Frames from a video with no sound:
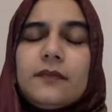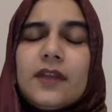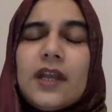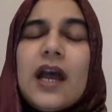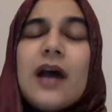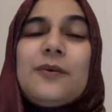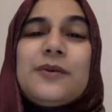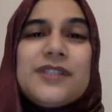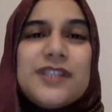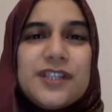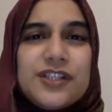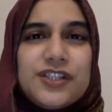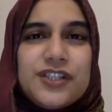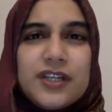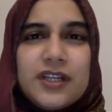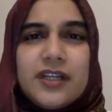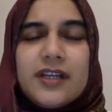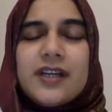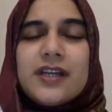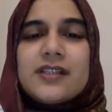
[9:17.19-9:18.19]
I was
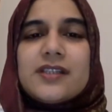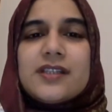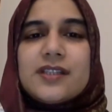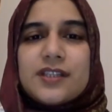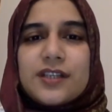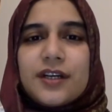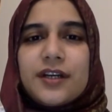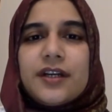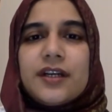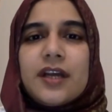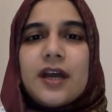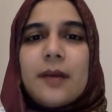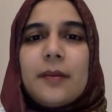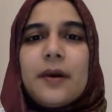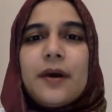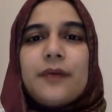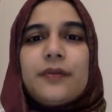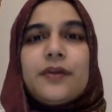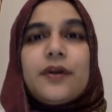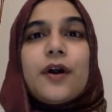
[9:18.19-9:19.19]
initially concerned
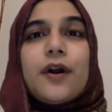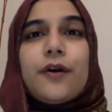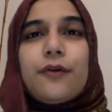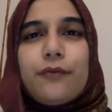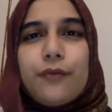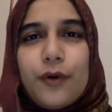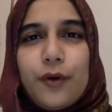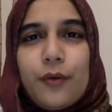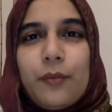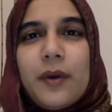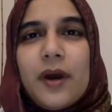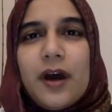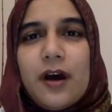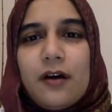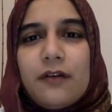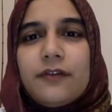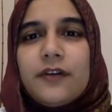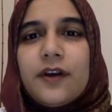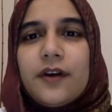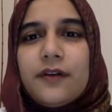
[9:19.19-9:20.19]
about the aroma
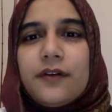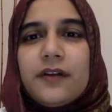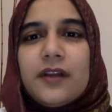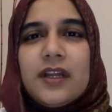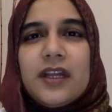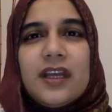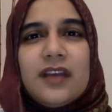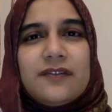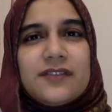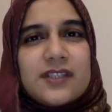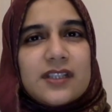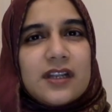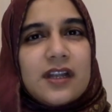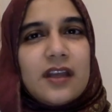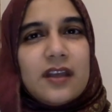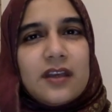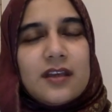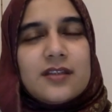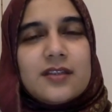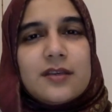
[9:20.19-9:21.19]
of curry leaves
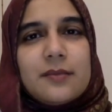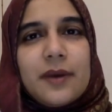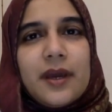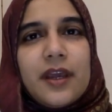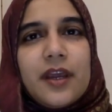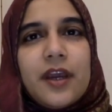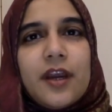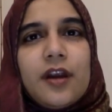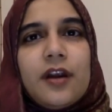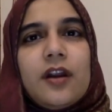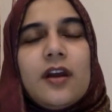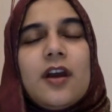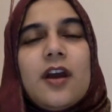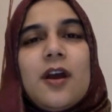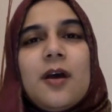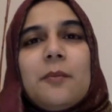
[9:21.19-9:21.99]
clinging to my hair,